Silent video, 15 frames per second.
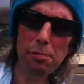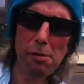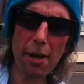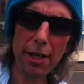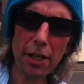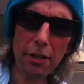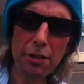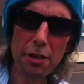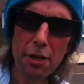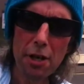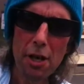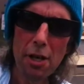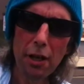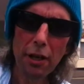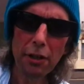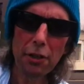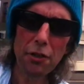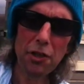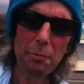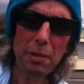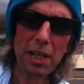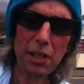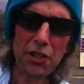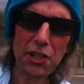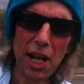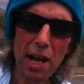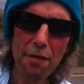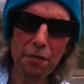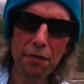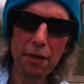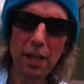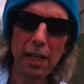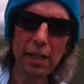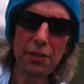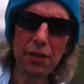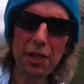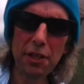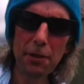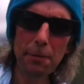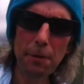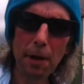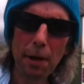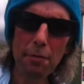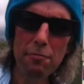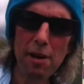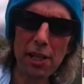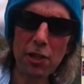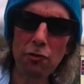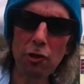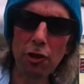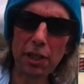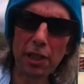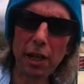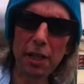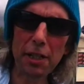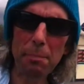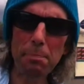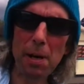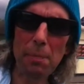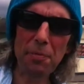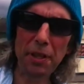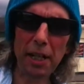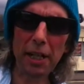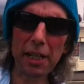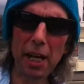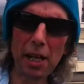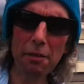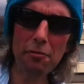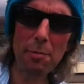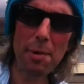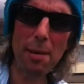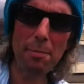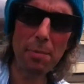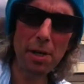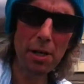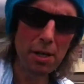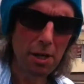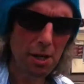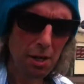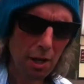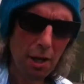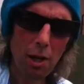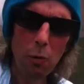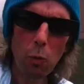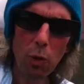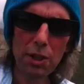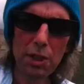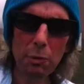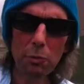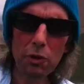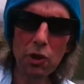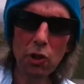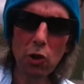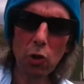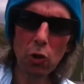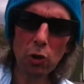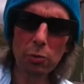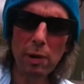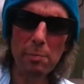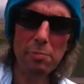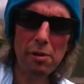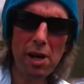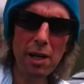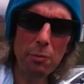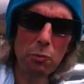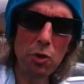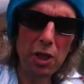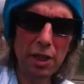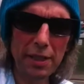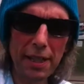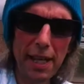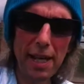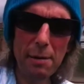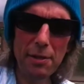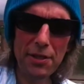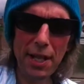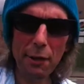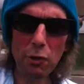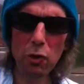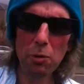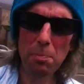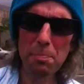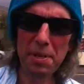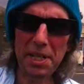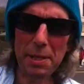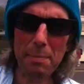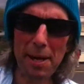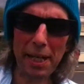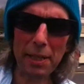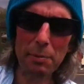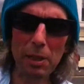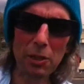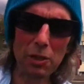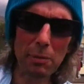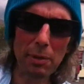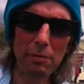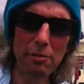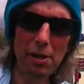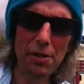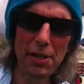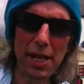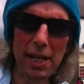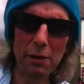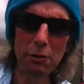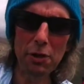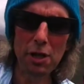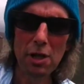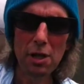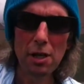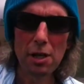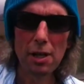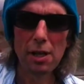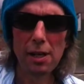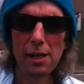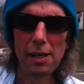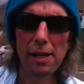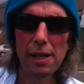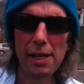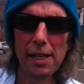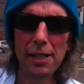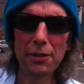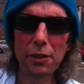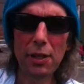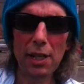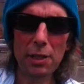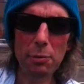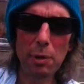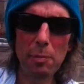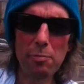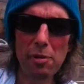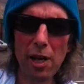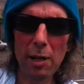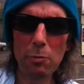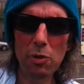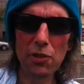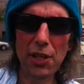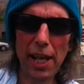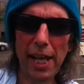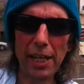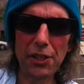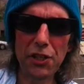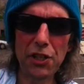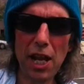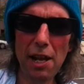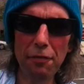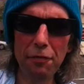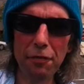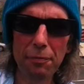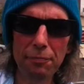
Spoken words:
Brian used to be a chef in this restaurant kind of pub thing. I can't remember what it was called when Brian worked there. It's now called Biederbeck's, but it looks a bit run down. So that's where Brian was the head chef.